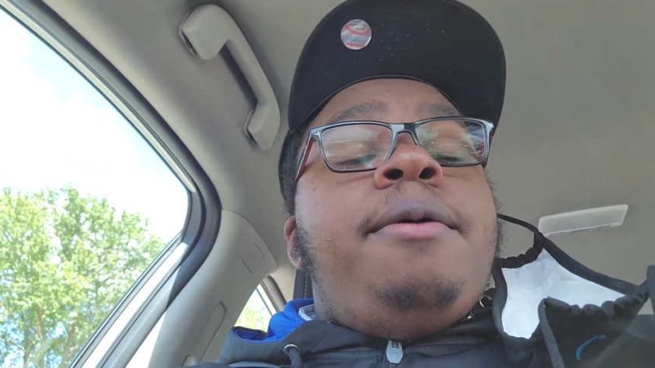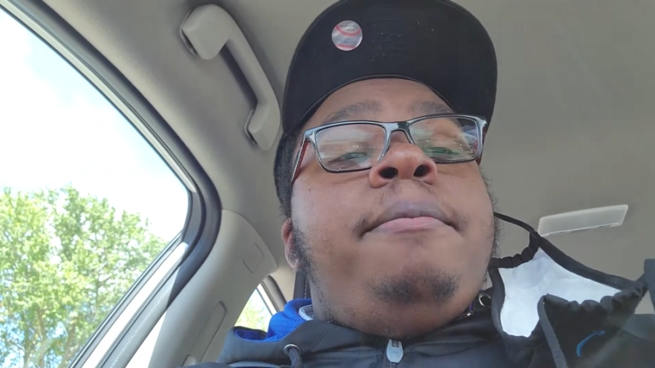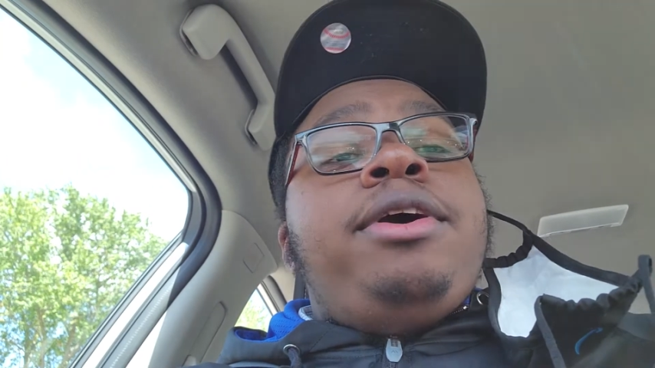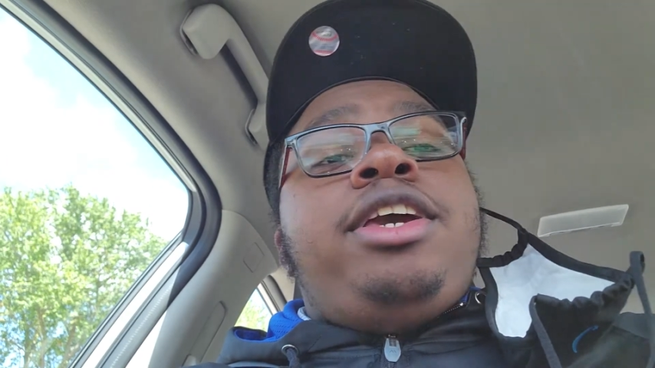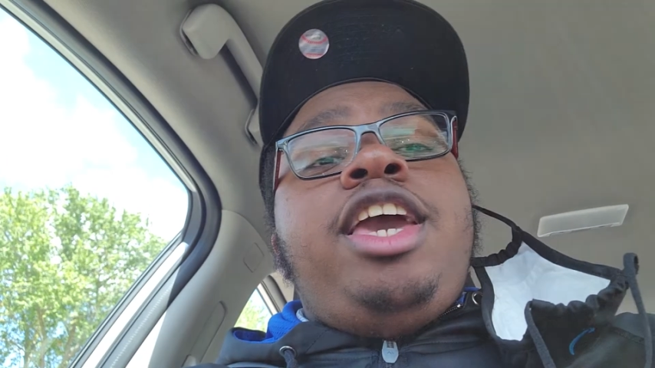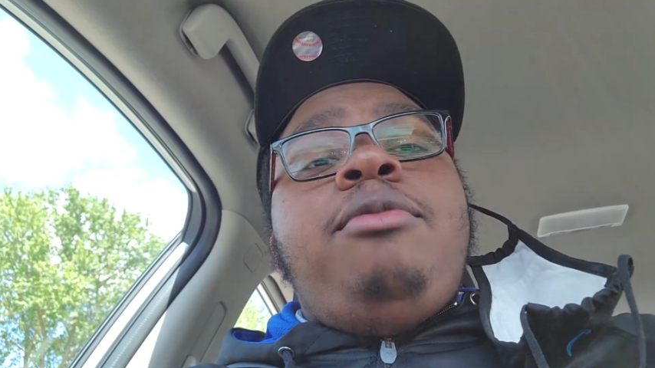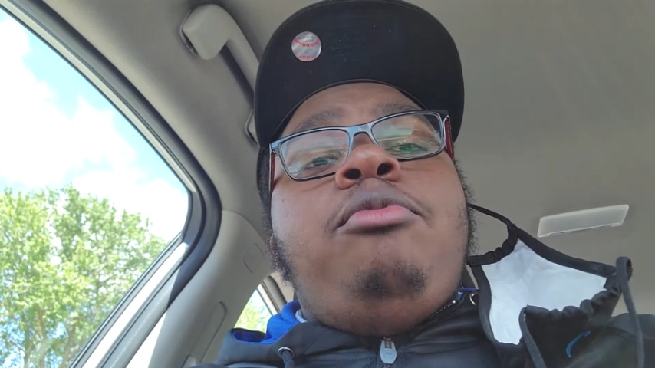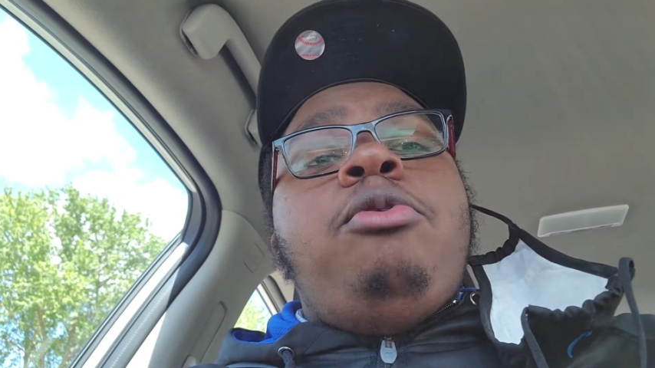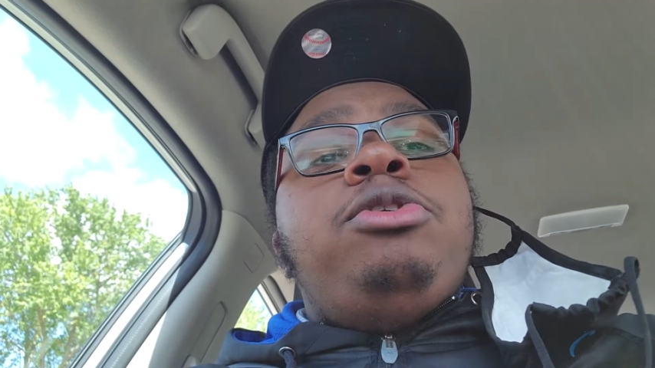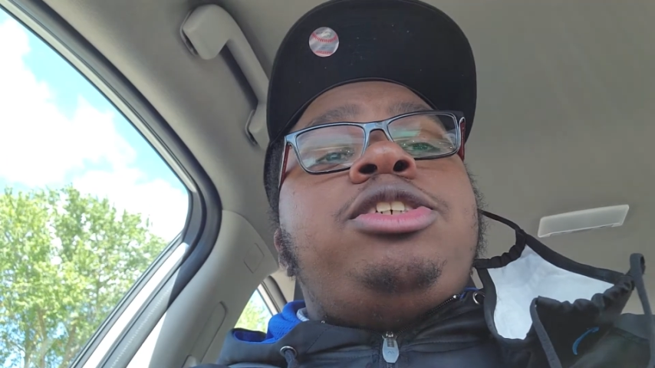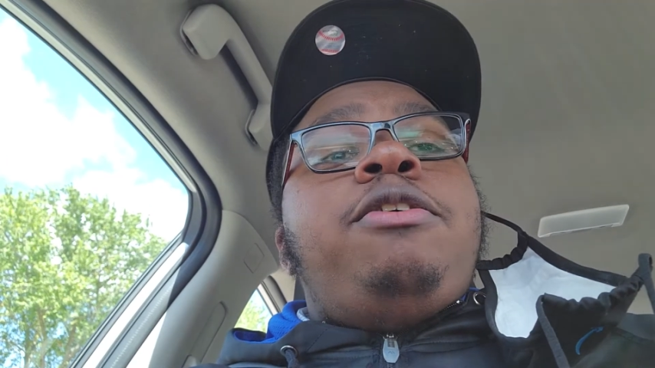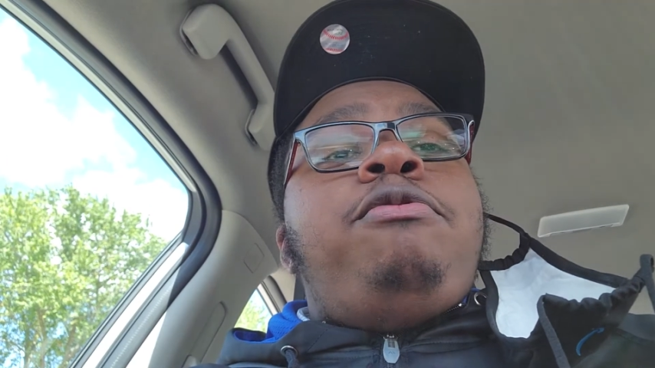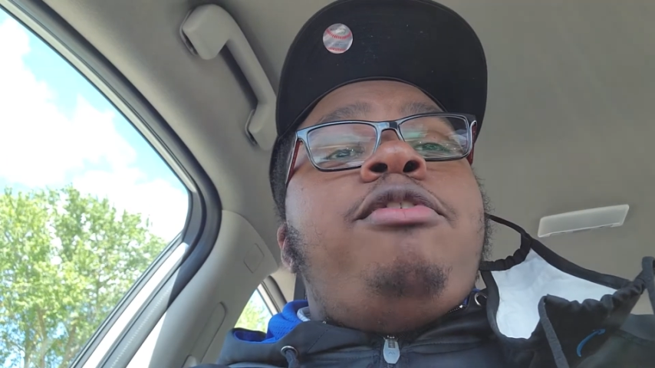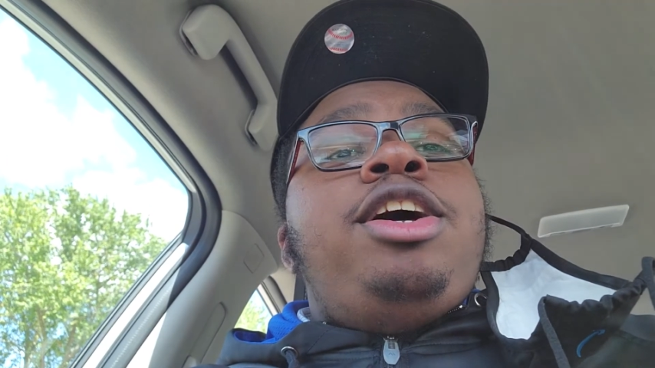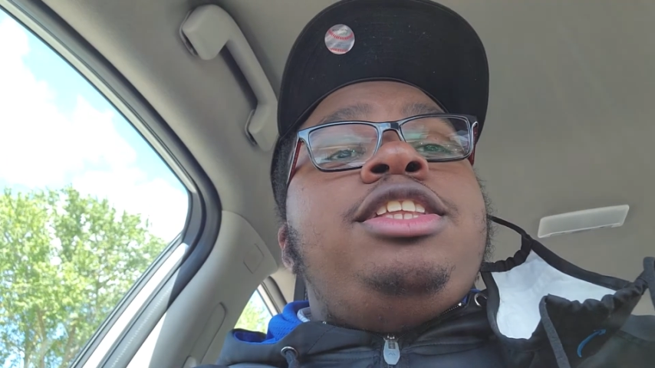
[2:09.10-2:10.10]
But game one was
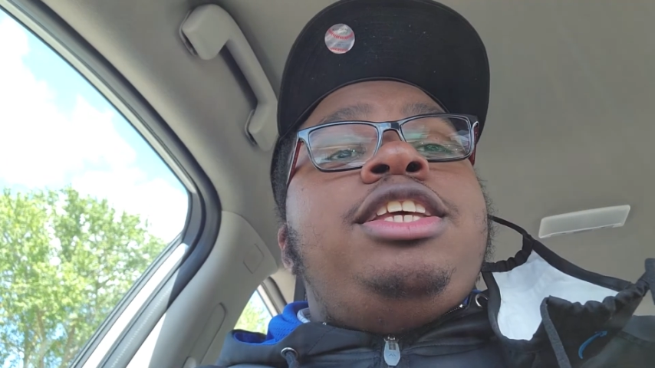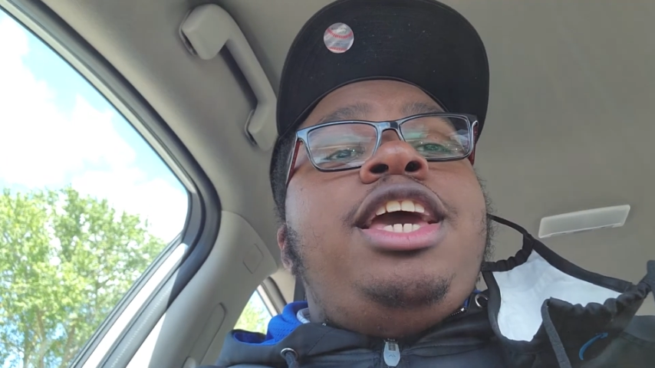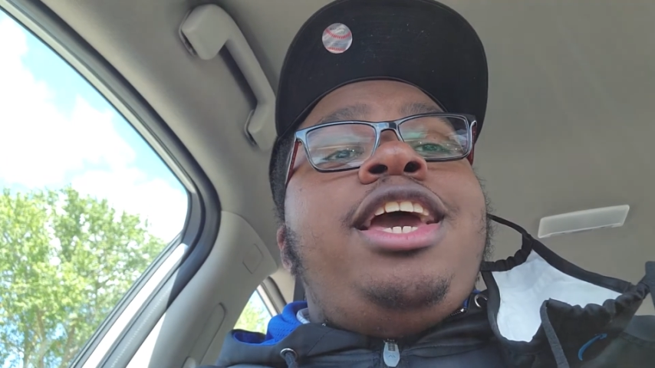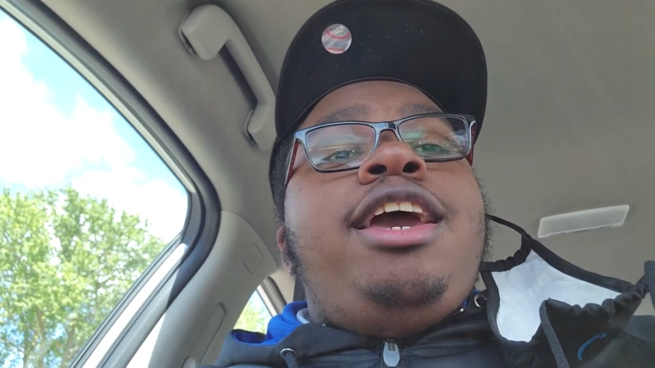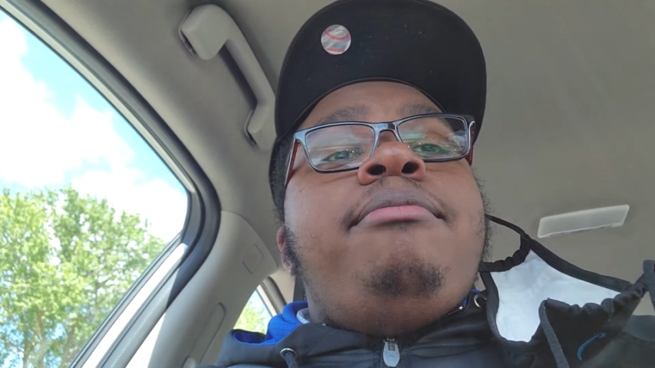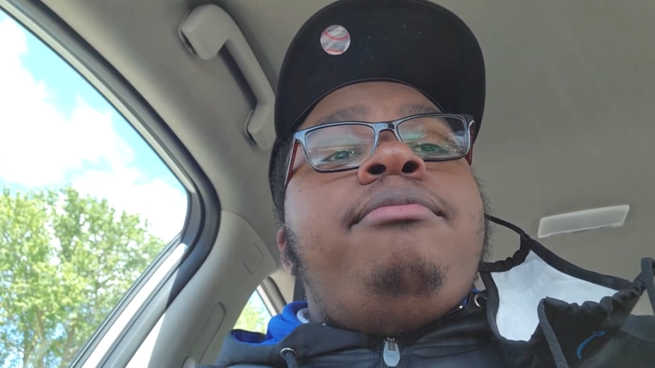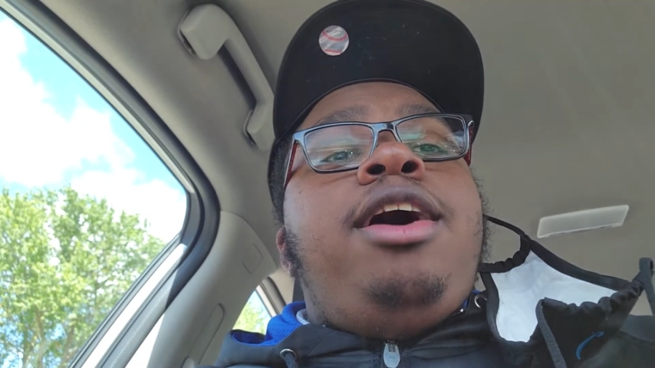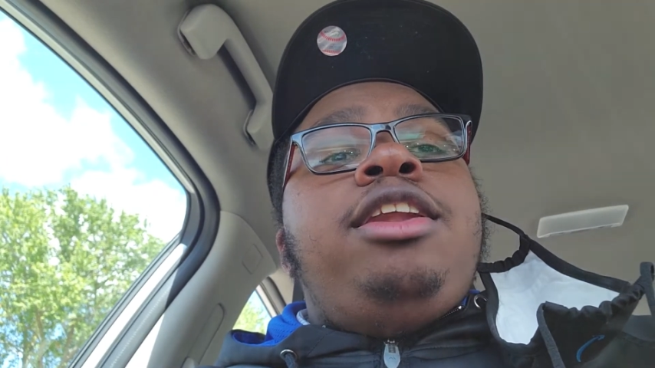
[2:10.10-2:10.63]
a fun game.